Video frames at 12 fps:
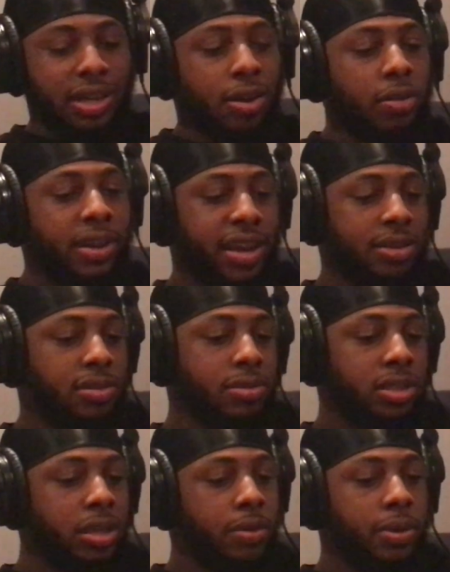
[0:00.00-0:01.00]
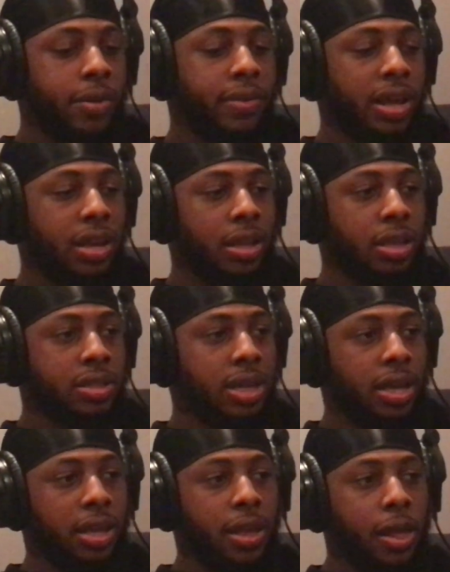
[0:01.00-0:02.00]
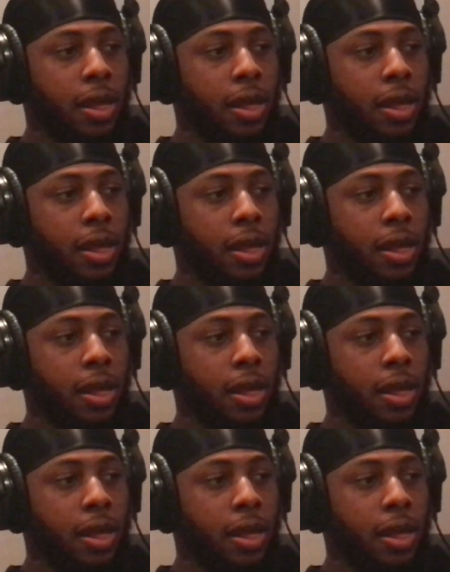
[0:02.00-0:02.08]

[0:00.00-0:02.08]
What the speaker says: the whole council shit or whatever that is, like...